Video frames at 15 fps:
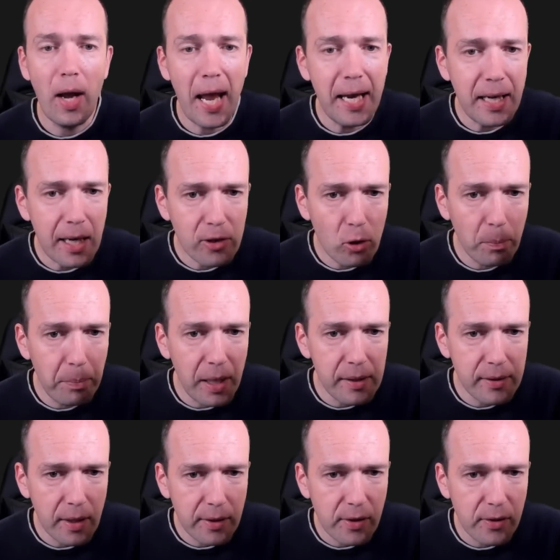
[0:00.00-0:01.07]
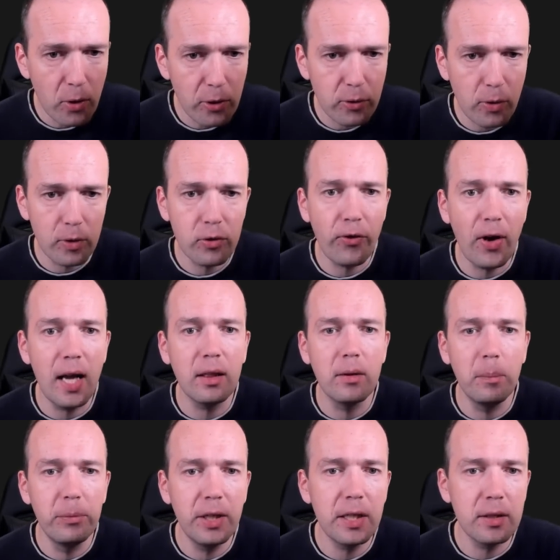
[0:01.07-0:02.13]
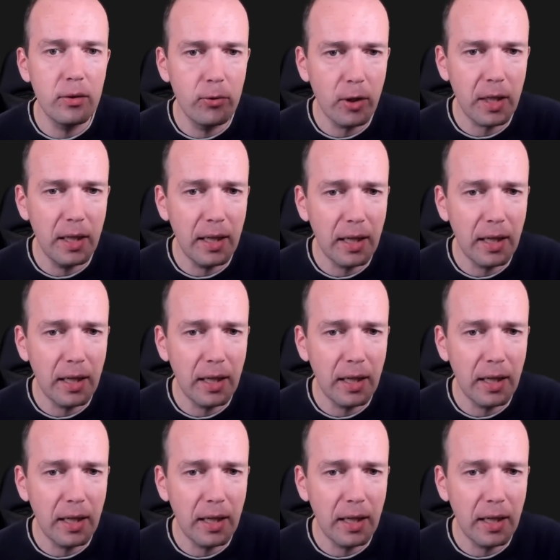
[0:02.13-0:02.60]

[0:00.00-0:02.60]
8x on b6 is also a threat, bring the rook in the